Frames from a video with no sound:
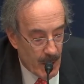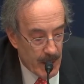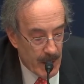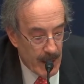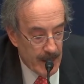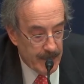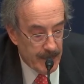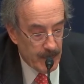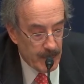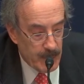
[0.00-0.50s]
On
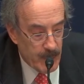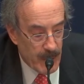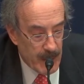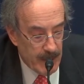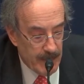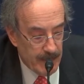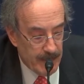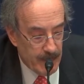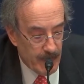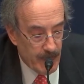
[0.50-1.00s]
April
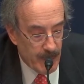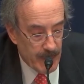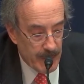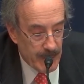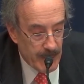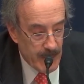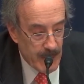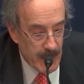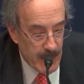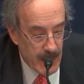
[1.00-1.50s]

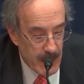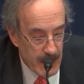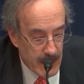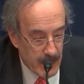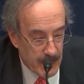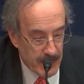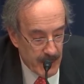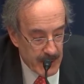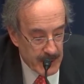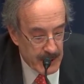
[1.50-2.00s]
24th,
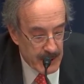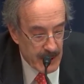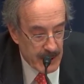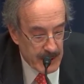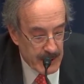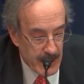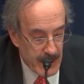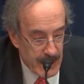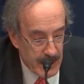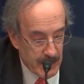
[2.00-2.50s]
the
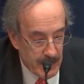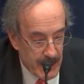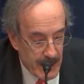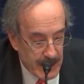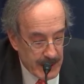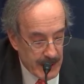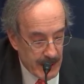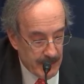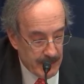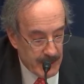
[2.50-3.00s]
president's
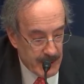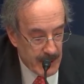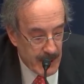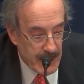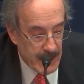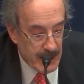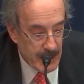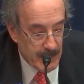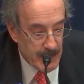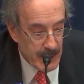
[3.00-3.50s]
handpicked
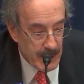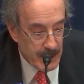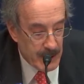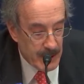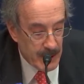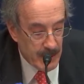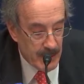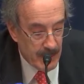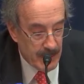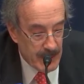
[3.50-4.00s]
FDA
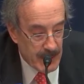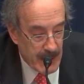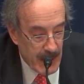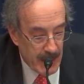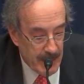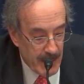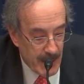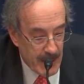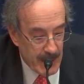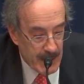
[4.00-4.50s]
commissioner even
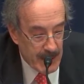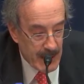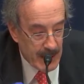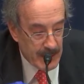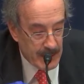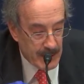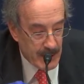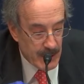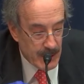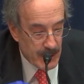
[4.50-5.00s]
came out
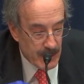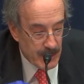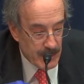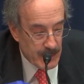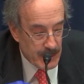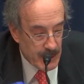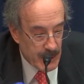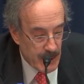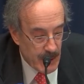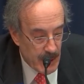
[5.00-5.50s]
against the
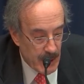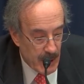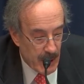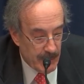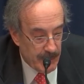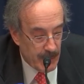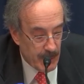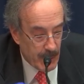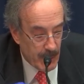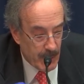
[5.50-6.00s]
use
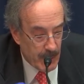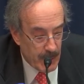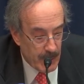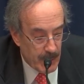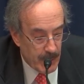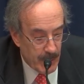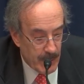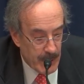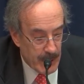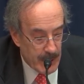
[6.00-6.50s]
of
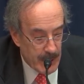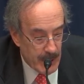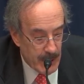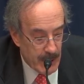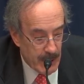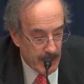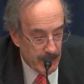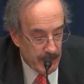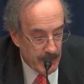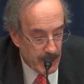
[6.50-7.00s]
chloroquine
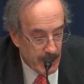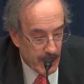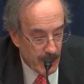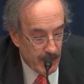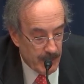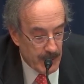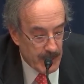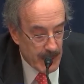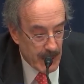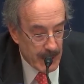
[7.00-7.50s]
for
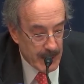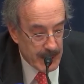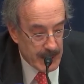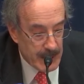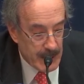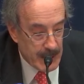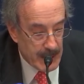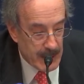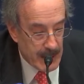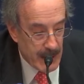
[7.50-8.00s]
COVID
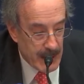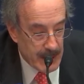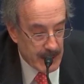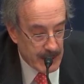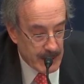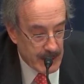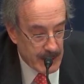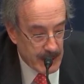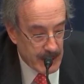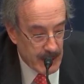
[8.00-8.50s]
19
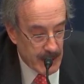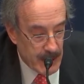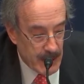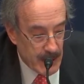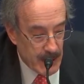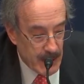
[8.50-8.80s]
cases.